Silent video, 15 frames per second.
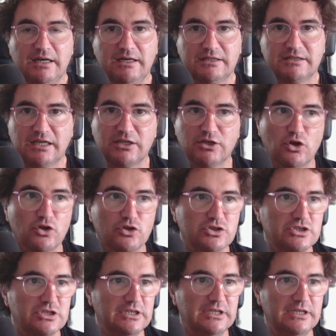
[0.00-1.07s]

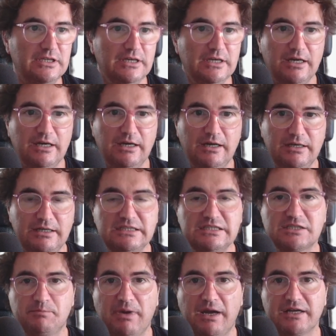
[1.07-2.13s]
technology
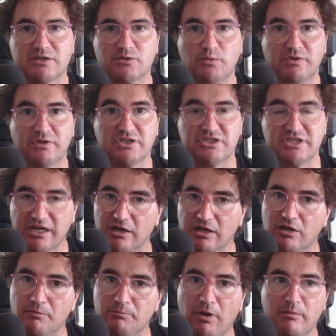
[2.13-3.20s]
inspires with the
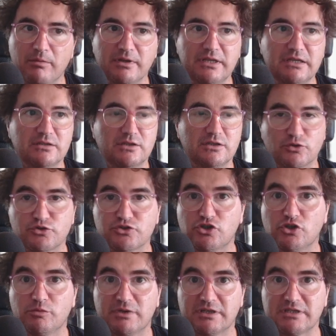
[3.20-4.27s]
general public, the
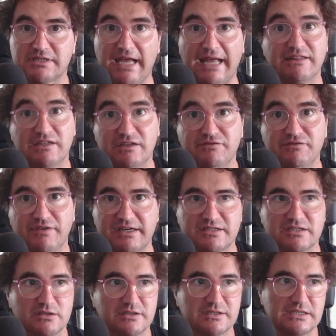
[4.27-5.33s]
consumers and the
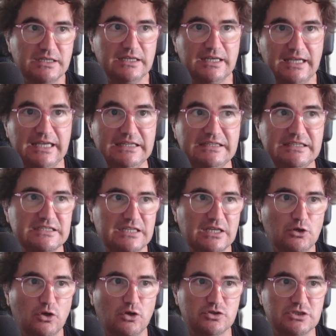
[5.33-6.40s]
investors in this
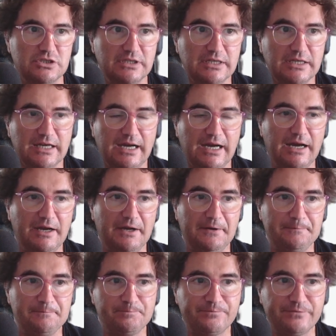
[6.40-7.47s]
technology.
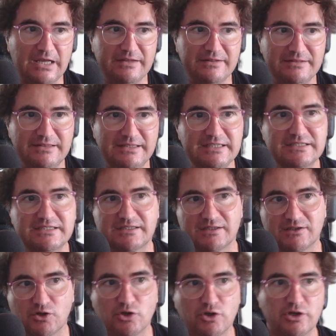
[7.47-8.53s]
This
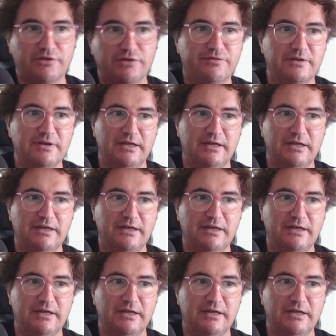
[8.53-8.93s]
curve,